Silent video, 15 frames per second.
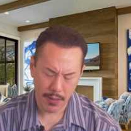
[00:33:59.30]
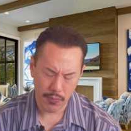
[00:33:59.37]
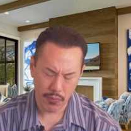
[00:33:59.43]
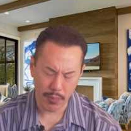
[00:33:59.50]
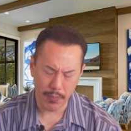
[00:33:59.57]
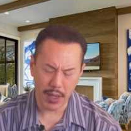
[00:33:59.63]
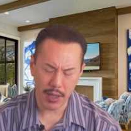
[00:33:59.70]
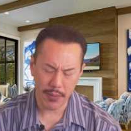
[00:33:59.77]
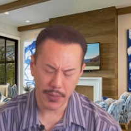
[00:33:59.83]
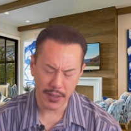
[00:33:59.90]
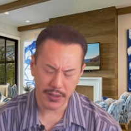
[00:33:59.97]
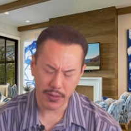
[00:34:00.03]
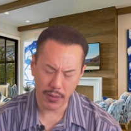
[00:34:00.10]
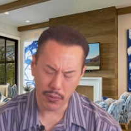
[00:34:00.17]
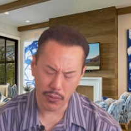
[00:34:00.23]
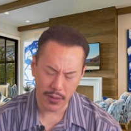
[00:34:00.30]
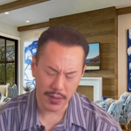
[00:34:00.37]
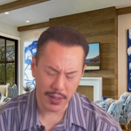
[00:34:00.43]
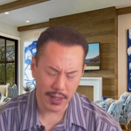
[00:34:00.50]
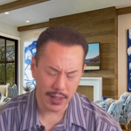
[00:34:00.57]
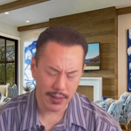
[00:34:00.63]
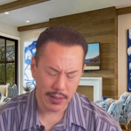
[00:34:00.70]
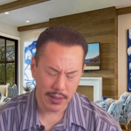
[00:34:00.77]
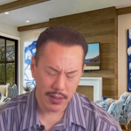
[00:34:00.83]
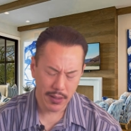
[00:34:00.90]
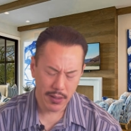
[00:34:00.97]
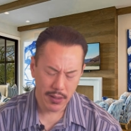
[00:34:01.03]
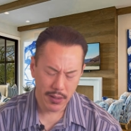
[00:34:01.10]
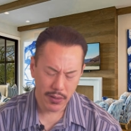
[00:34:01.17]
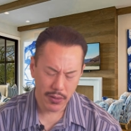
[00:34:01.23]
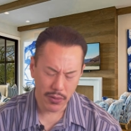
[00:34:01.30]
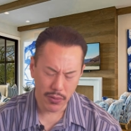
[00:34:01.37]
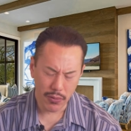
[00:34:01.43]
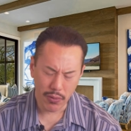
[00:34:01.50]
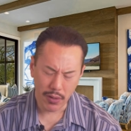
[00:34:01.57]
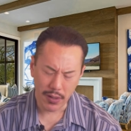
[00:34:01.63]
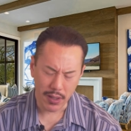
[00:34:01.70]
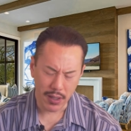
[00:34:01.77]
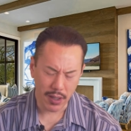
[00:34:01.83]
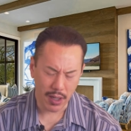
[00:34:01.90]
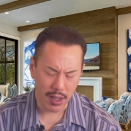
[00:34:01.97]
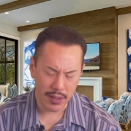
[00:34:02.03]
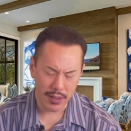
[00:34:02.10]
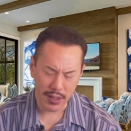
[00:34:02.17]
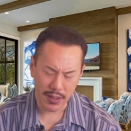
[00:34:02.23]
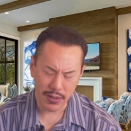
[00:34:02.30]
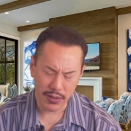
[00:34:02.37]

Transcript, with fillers: Remind us, Lord, that you are the God that